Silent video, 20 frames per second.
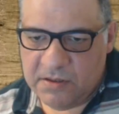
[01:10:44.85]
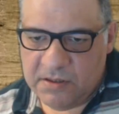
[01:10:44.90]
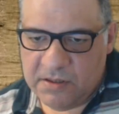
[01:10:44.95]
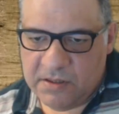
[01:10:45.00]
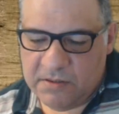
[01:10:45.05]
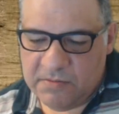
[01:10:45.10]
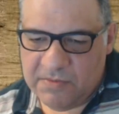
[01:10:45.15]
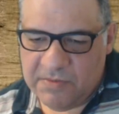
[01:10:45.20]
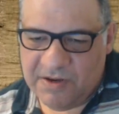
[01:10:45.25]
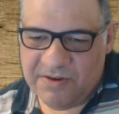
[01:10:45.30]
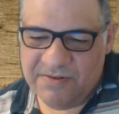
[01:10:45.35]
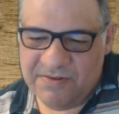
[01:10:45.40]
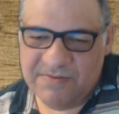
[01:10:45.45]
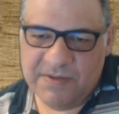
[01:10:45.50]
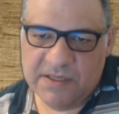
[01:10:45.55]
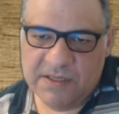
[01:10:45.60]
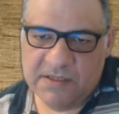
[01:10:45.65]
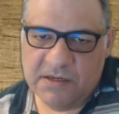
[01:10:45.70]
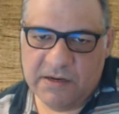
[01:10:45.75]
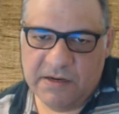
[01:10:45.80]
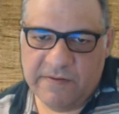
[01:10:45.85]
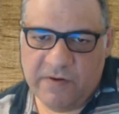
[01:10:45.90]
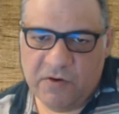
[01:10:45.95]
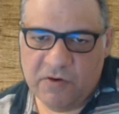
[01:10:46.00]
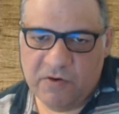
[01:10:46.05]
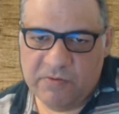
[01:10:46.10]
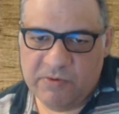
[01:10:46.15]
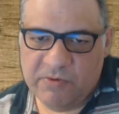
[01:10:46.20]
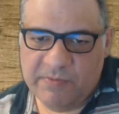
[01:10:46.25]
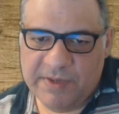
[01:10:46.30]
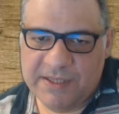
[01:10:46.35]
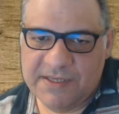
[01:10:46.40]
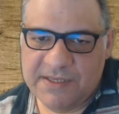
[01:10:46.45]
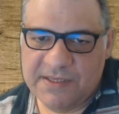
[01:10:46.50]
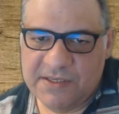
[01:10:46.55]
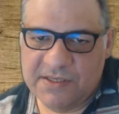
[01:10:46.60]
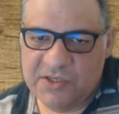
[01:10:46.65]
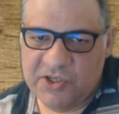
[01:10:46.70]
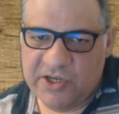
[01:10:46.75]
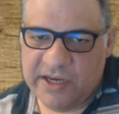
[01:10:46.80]
Well, it's kind of horrible, but this
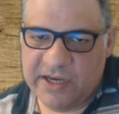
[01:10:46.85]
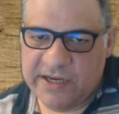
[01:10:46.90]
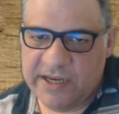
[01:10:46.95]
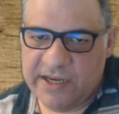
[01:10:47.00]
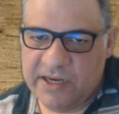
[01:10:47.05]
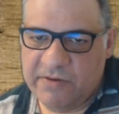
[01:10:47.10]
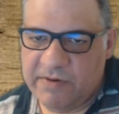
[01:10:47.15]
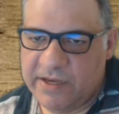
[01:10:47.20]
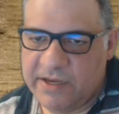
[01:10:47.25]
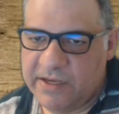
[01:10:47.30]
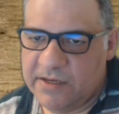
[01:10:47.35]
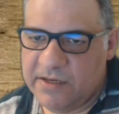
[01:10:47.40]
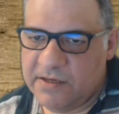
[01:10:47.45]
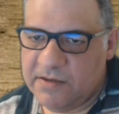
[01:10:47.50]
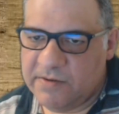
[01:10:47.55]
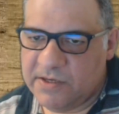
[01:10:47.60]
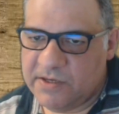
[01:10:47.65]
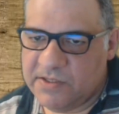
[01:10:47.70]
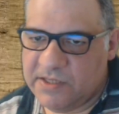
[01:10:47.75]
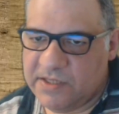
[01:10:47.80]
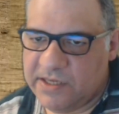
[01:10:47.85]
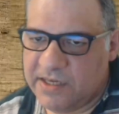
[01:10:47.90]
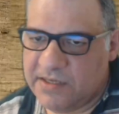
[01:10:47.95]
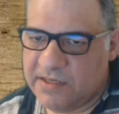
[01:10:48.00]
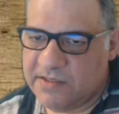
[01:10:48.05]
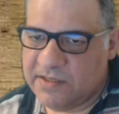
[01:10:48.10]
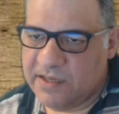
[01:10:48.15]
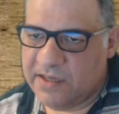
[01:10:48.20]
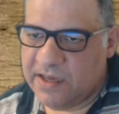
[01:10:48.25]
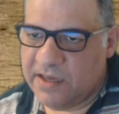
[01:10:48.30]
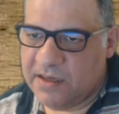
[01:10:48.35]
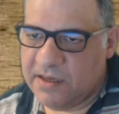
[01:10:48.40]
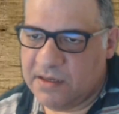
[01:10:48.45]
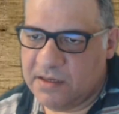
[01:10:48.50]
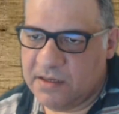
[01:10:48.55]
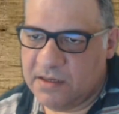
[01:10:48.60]
is check anyway because the king's there.